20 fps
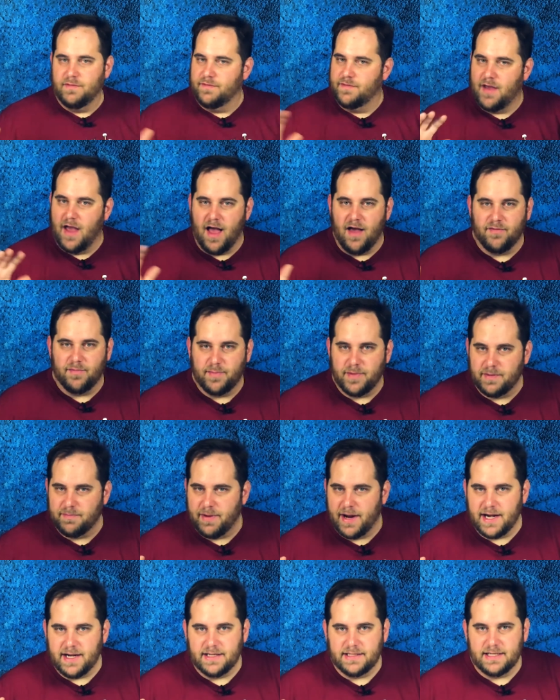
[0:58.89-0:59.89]
You haven't been
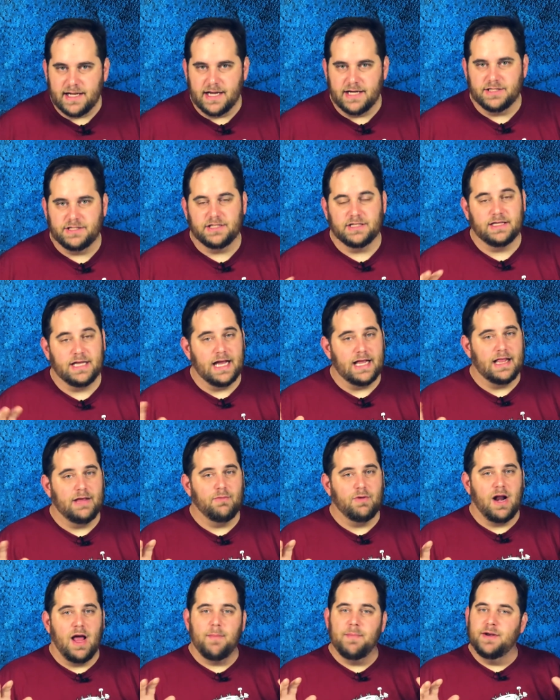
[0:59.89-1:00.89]
paying attention lately.
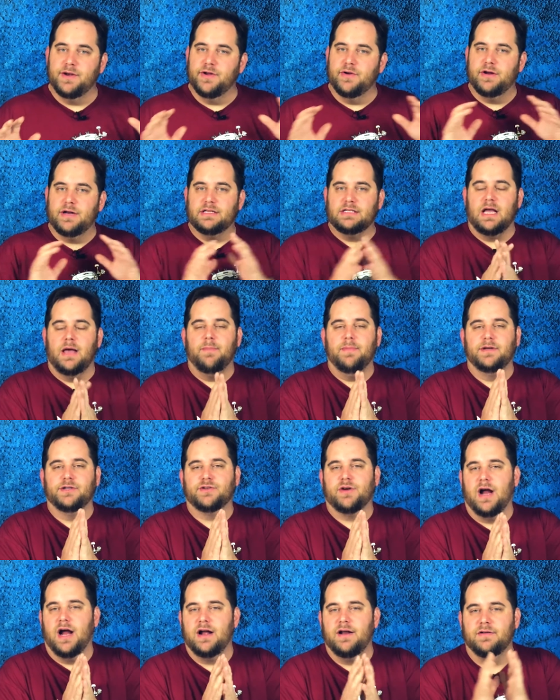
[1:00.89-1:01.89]
What I've been doing is I've been
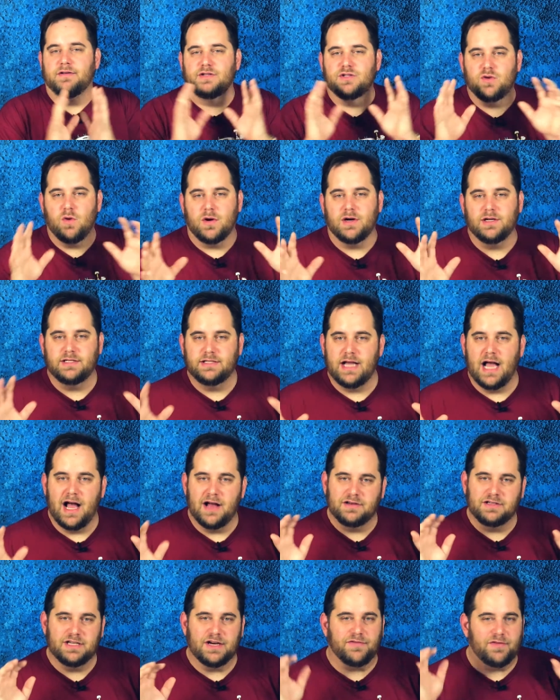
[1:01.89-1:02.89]
trying to source
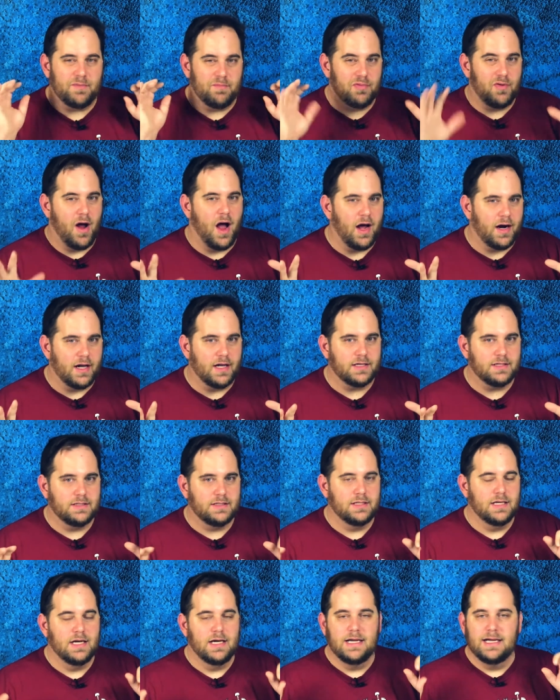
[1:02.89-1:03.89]
out different
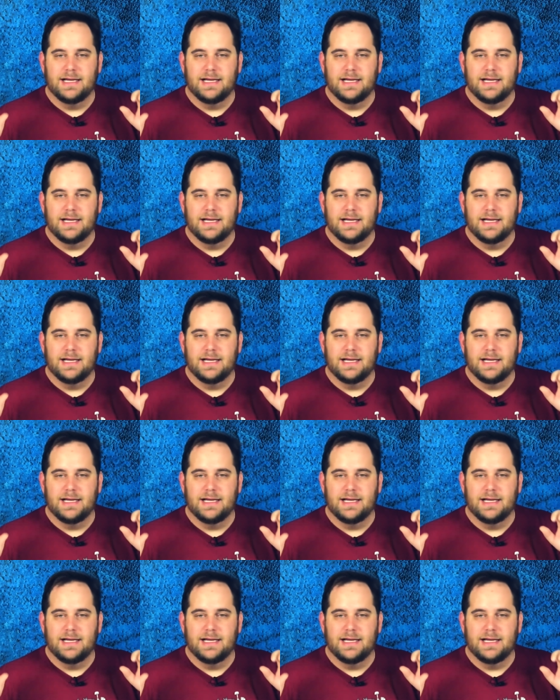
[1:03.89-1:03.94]
products